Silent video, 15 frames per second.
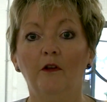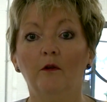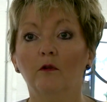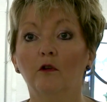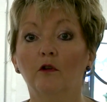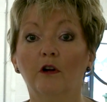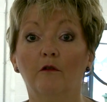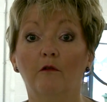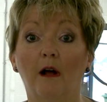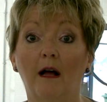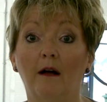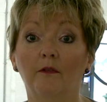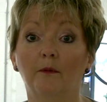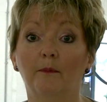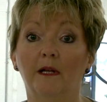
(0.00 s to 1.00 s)
you look
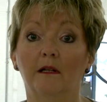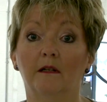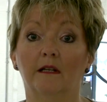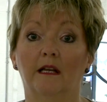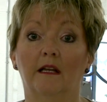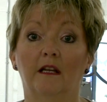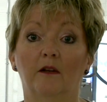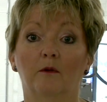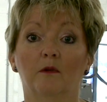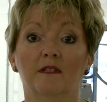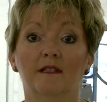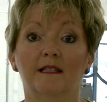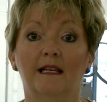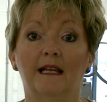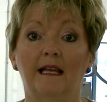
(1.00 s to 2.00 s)
around the building, you will
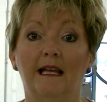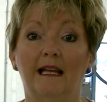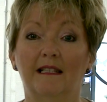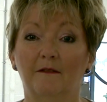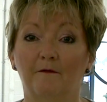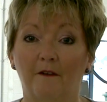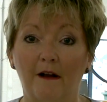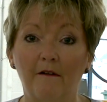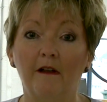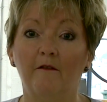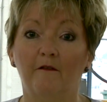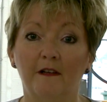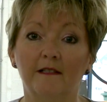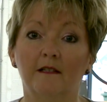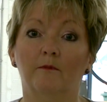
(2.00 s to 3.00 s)
see it's very
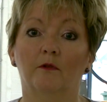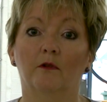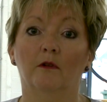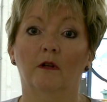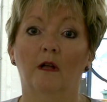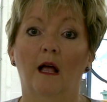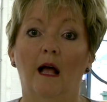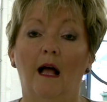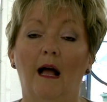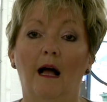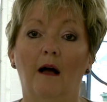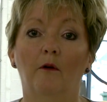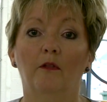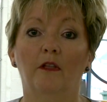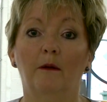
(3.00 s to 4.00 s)
visible
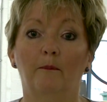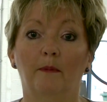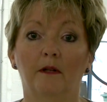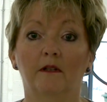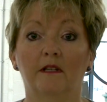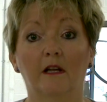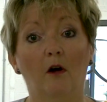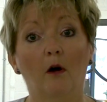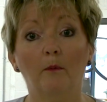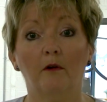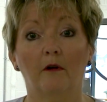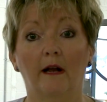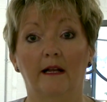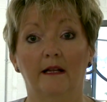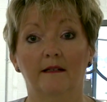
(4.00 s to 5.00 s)
how the building
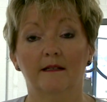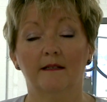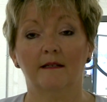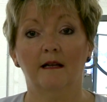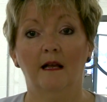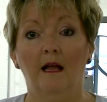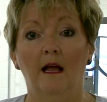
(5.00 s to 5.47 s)
operates.